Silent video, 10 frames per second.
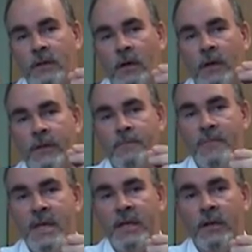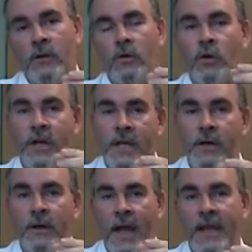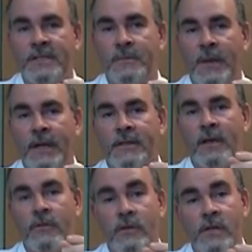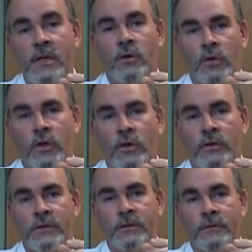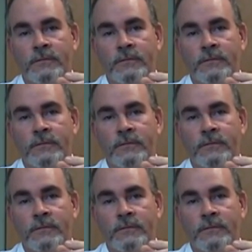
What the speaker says: on the medial or inner aspect of the knee occurs.